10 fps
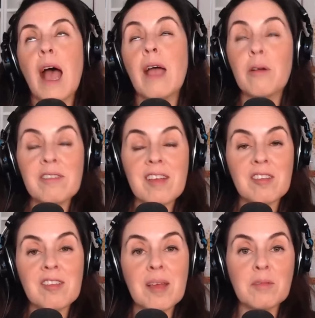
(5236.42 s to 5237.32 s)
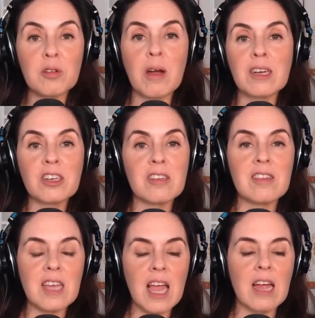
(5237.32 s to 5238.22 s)
I always ask the same two questions
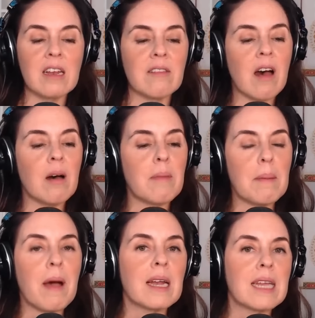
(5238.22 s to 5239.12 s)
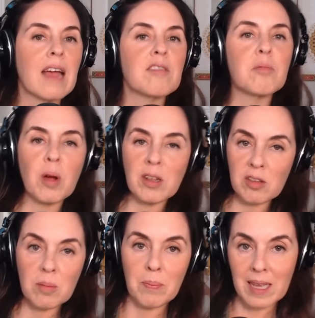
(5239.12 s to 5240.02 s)
at the end of all my podcasts.
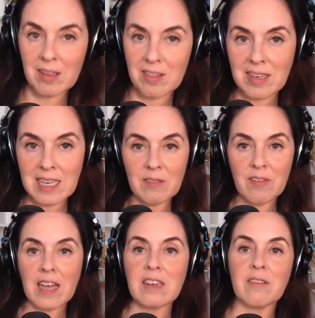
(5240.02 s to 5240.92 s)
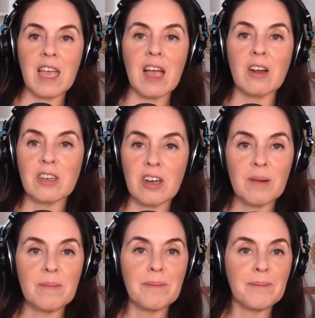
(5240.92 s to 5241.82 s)
What's your biggest defect of character?